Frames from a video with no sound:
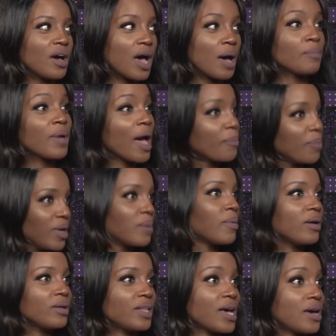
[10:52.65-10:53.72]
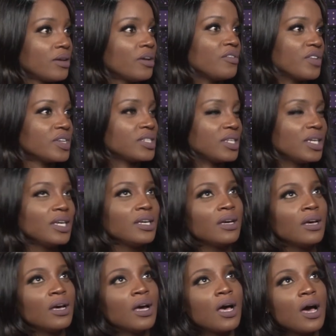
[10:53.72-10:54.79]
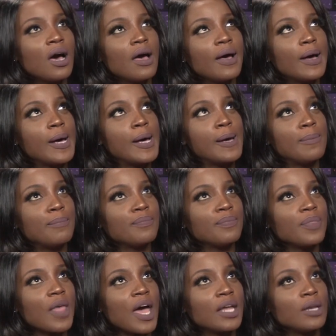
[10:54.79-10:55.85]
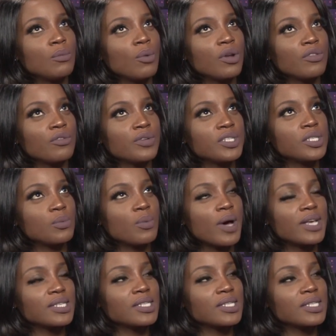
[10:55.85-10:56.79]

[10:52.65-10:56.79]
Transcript: I'm happy about that, obviously. And one of the reasons why I